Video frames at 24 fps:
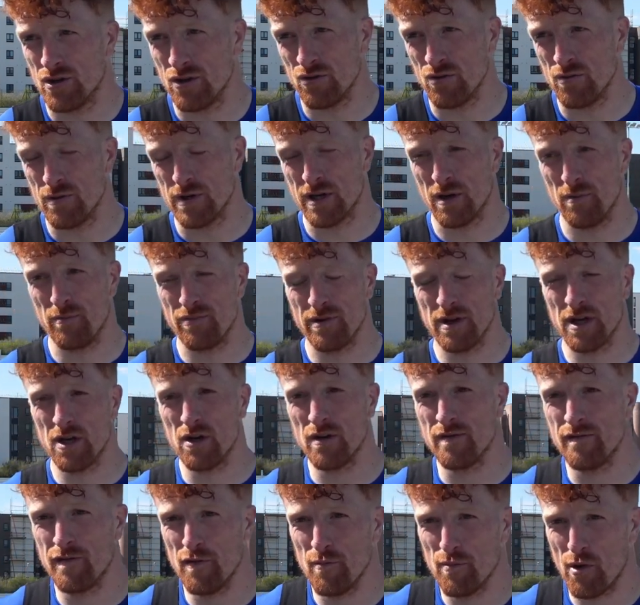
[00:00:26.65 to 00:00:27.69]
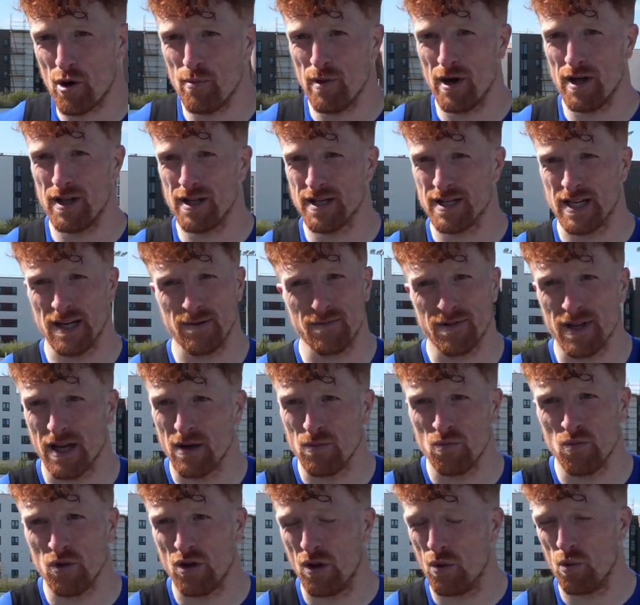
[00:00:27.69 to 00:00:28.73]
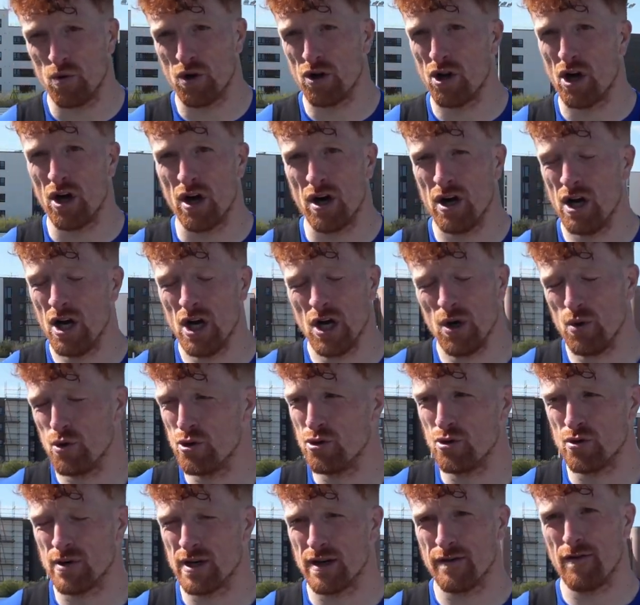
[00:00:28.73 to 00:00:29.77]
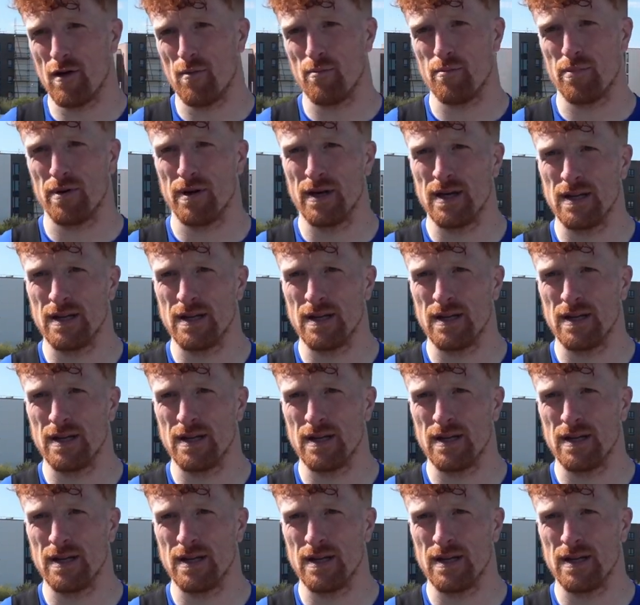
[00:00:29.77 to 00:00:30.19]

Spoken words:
you know, we can play good football, but at the same time we don't give up,